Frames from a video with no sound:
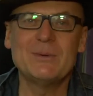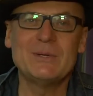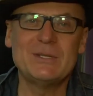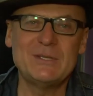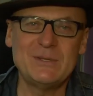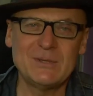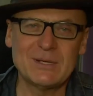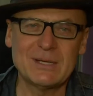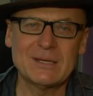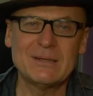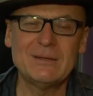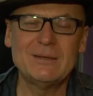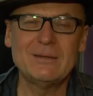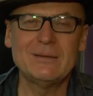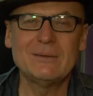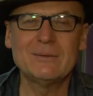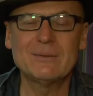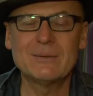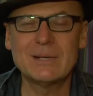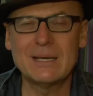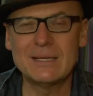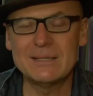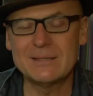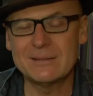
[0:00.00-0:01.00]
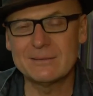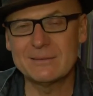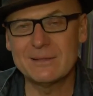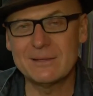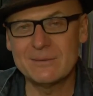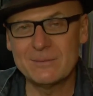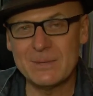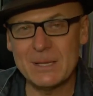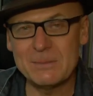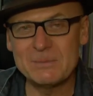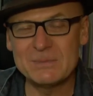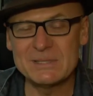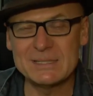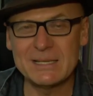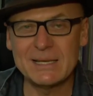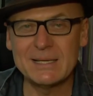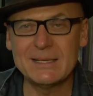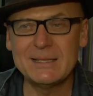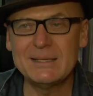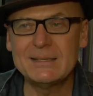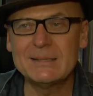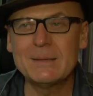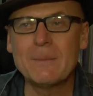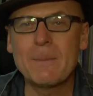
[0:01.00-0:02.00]
which you can do right on our
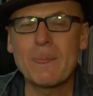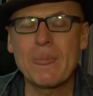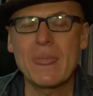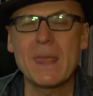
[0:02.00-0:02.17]
website,